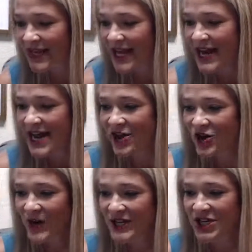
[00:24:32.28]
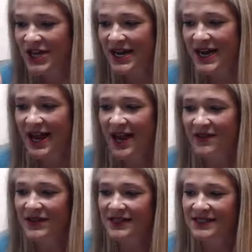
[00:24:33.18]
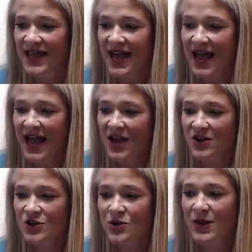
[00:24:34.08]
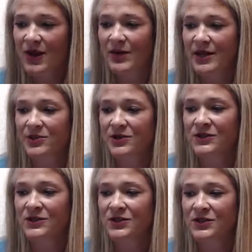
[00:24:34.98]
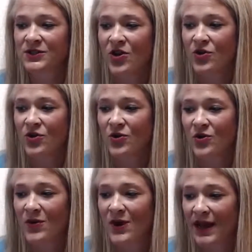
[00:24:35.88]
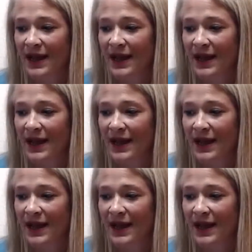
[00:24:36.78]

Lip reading: Another question I have is, how do you help others who